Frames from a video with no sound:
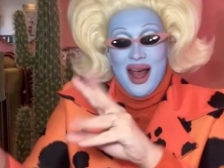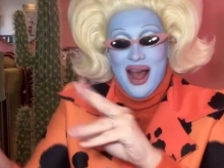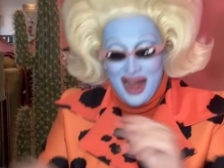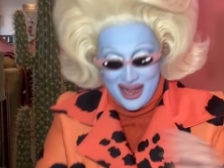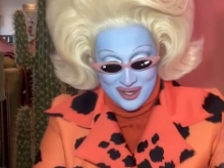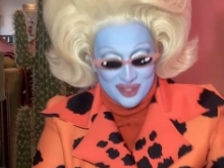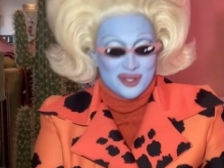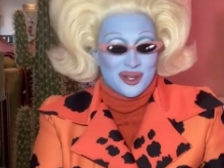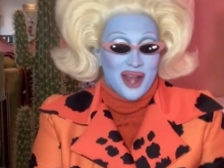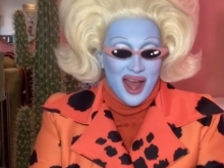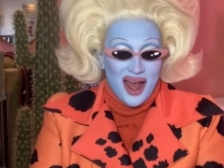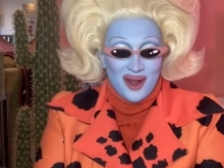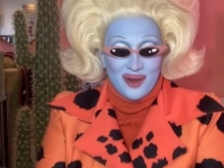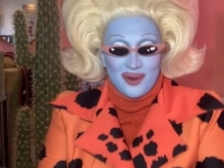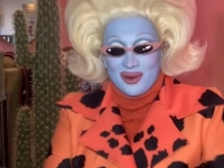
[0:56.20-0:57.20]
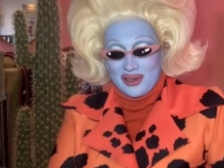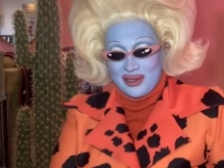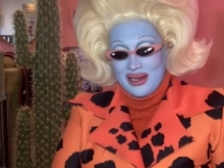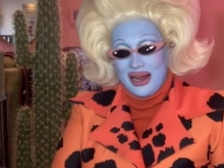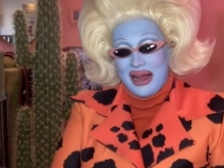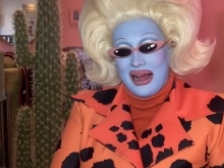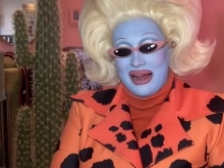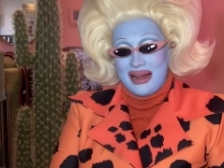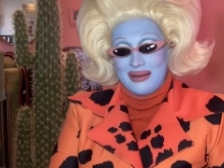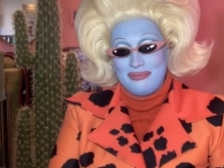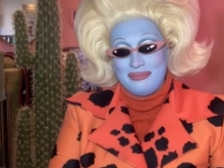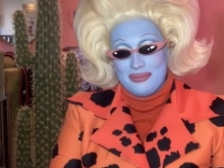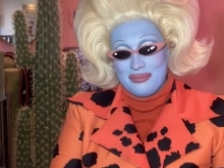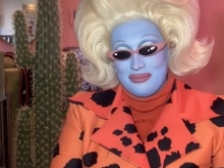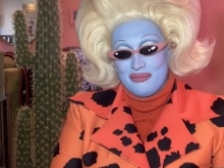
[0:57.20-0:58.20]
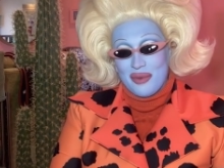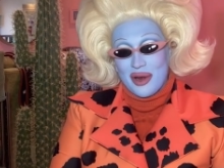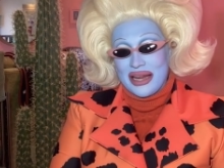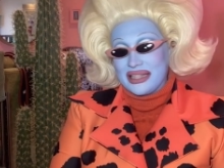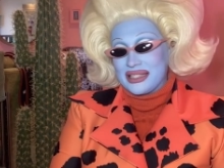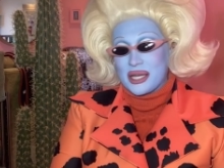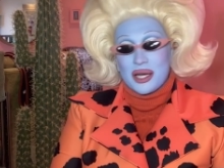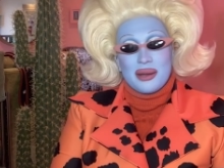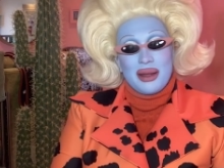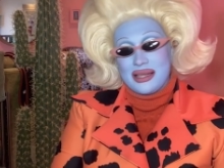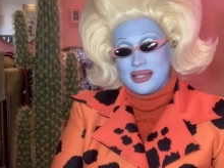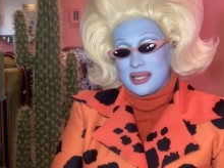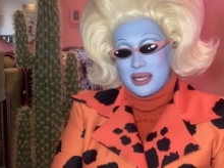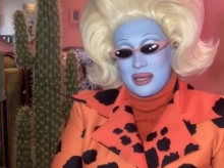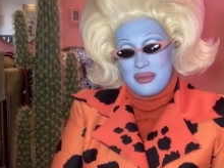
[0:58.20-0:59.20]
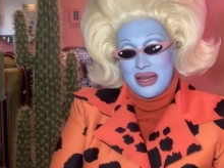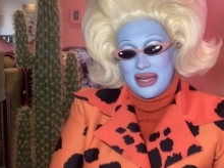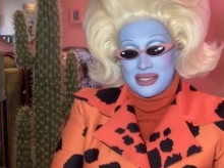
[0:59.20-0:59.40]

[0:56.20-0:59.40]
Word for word: as you go. But it's gonna be